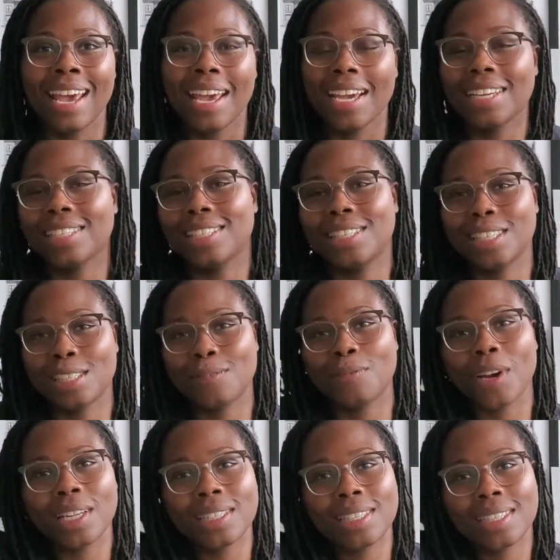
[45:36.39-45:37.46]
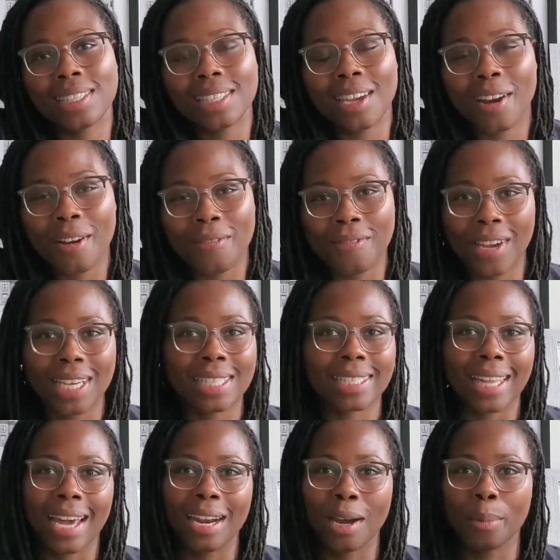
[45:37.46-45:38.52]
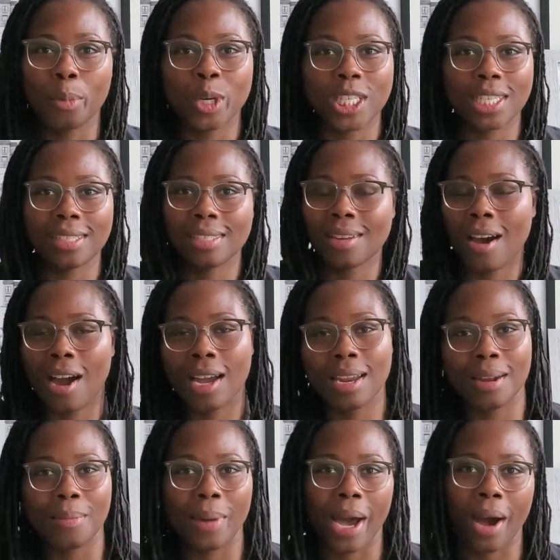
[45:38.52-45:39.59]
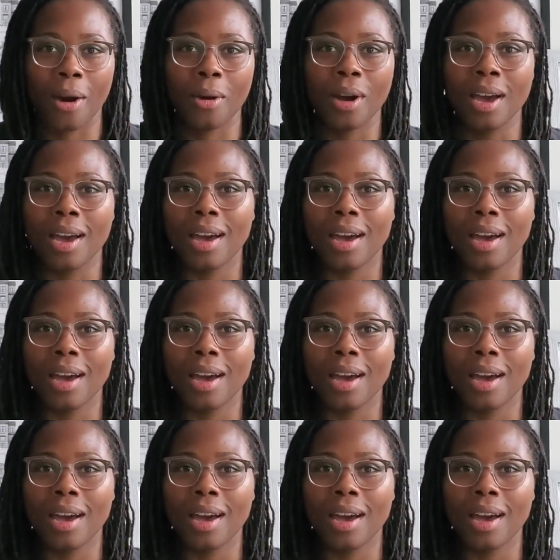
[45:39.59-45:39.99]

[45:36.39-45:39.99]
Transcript: it's just fun to see her face light up when she's talking about